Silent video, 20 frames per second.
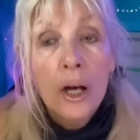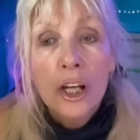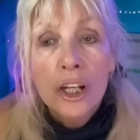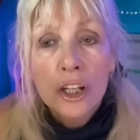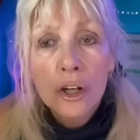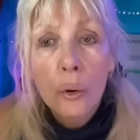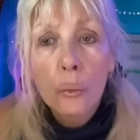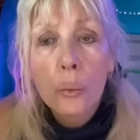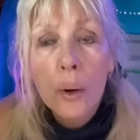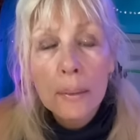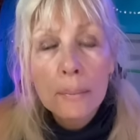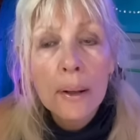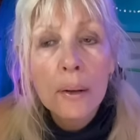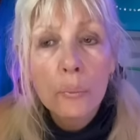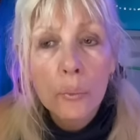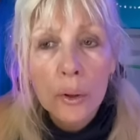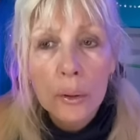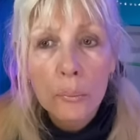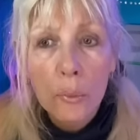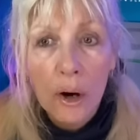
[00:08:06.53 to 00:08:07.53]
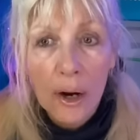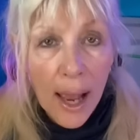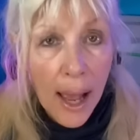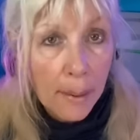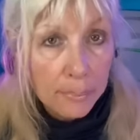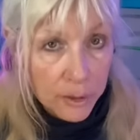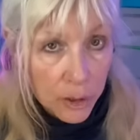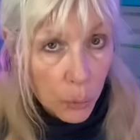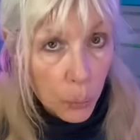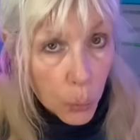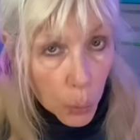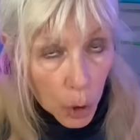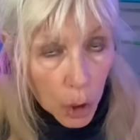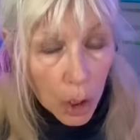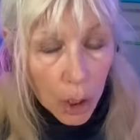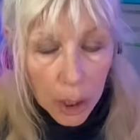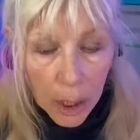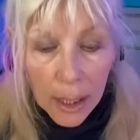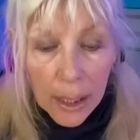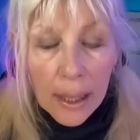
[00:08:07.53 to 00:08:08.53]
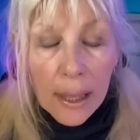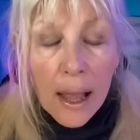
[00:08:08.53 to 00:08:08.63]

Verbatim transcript: You know, women were more apt to work